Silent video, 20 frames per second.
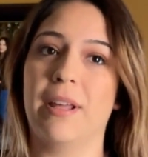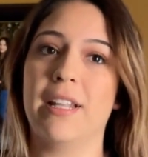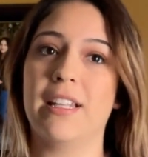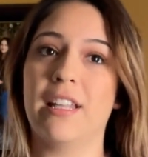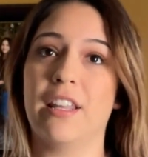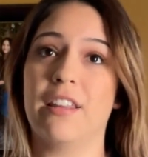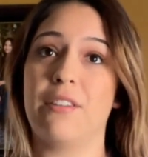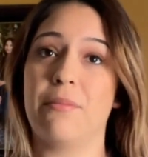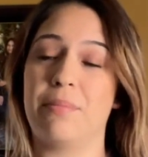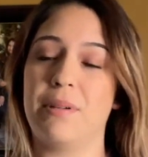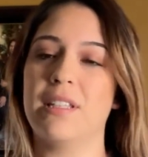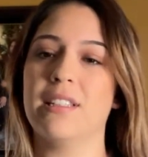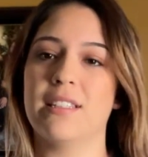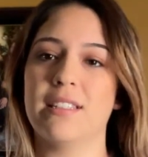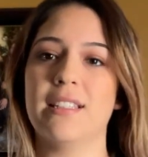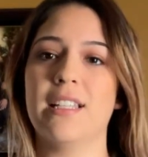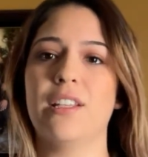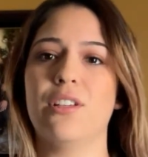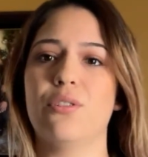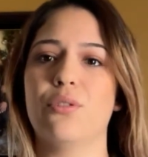And the
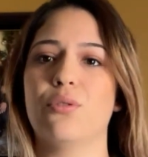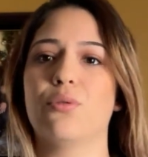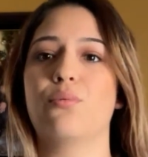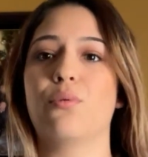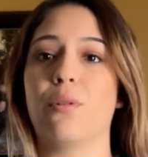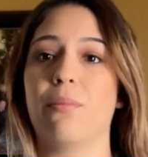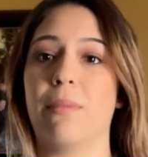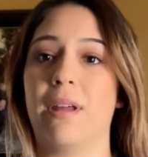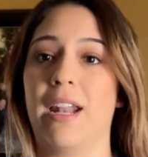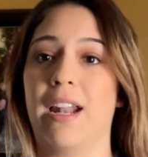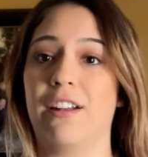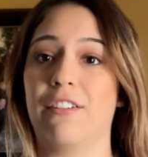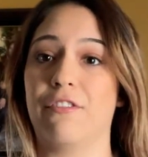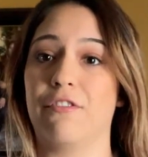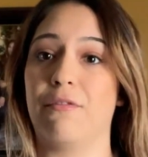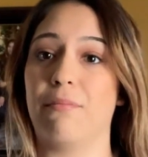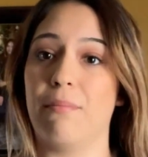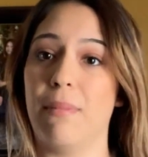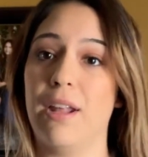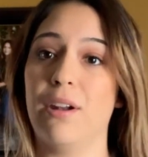pieces they used were made out
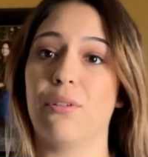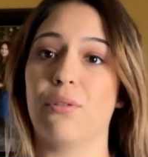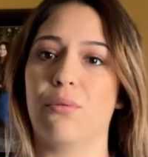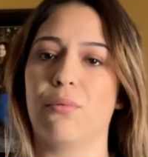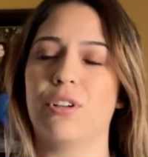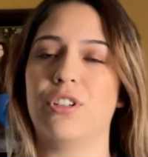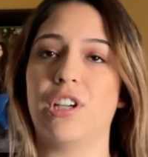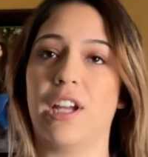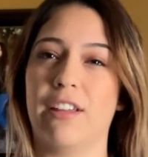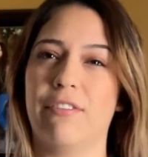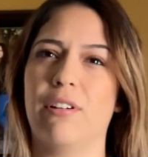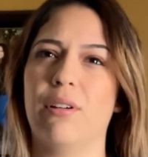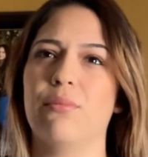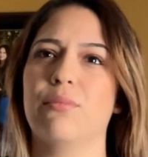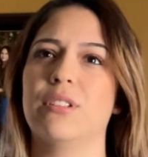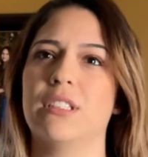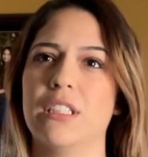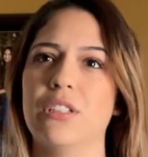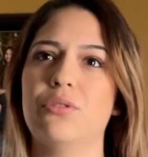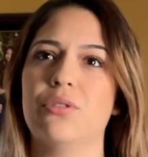of metal, which I
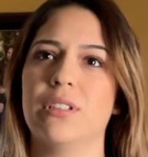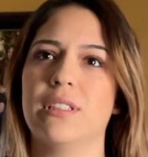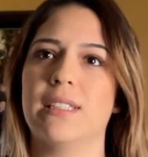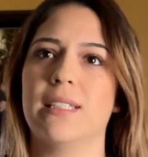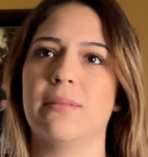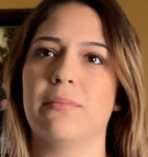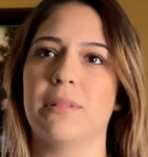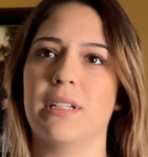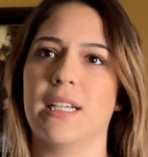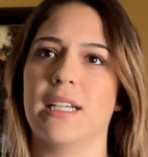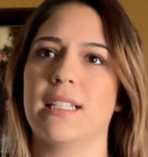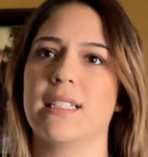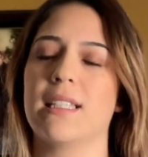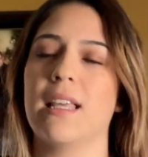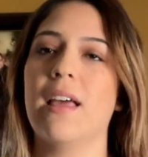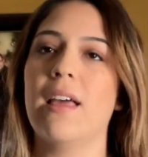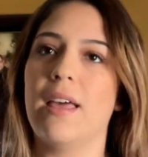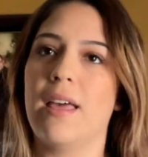found was interesting because